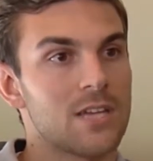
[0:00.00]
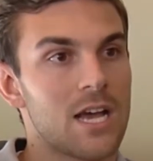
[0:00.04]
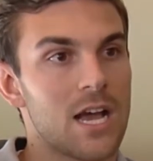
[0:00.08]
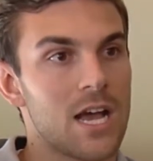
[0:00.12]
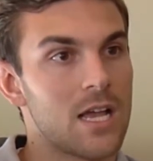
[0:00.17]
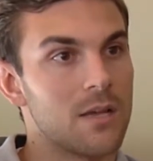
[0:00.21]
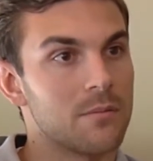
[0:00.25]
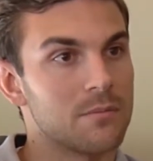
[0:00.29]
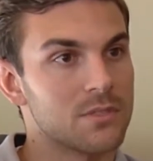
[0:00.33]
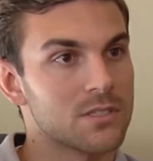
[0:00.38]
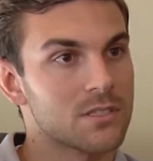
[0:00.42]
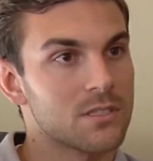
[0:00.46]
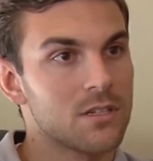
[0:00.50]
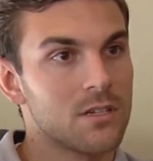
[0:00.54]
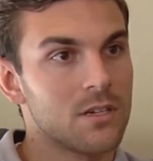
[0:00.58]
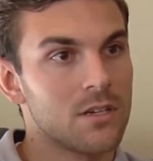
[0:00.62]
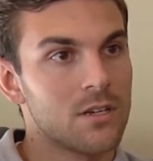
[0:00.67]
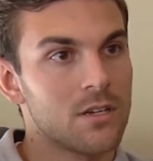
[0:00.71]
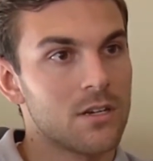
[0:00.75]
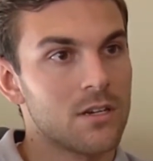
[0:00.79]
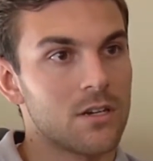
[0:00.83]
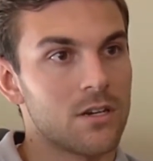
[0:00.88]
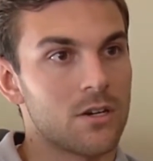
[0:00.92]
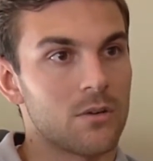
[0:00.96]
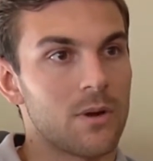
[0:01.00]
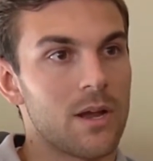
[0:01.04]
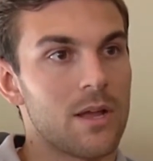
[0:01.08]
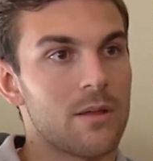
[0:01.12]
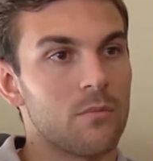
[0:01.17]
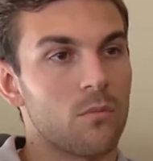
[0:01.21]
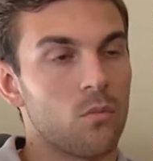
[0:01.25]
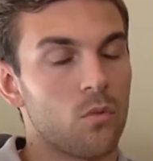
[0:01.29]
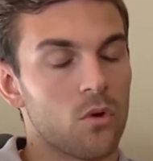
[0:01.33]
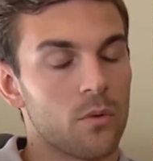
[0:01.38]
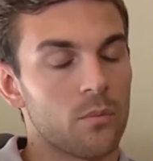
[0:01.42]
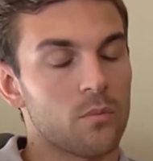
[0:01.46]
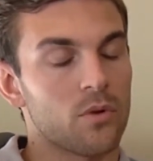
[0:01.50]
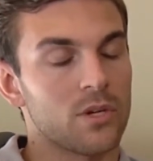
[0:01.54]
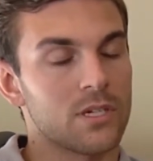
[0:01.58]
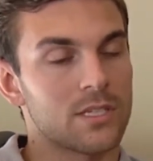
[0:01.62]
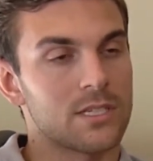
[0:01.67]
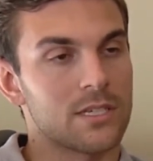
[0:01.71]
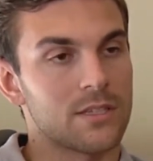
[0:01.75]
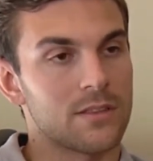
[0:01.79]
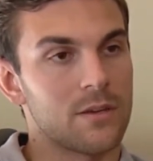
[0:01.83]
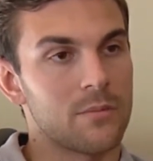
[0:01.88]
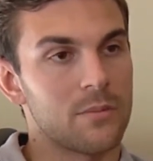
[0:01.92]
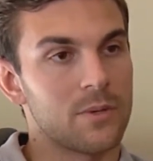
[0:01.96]
times all right, more
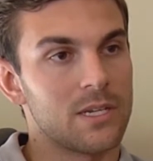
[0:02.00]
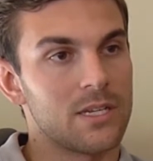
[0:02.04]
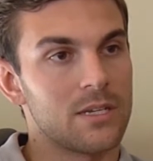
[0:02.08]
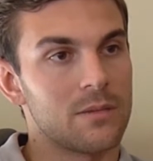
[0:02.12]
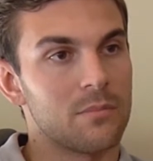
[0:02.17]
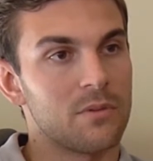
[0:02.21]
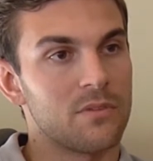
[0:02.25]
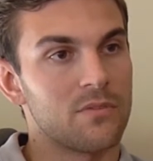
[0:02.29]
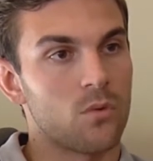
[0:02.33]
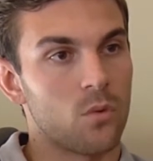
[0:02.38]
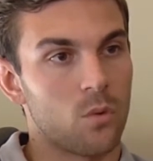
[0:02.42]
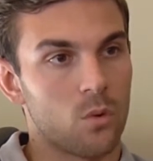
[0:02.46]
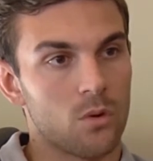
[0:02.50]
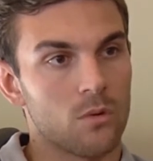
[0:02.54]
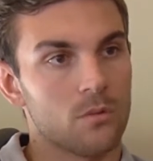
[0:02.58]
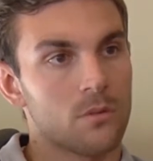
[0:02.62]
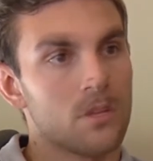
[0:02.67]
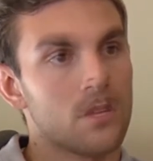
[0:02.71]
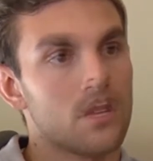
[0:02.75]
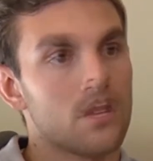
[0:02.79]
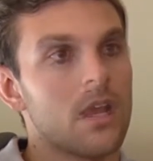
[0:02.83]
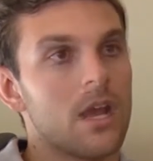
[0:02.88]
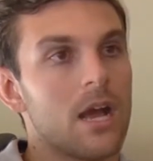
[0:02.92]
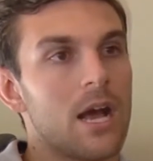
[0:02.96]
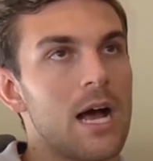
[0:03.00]
printing than we did before.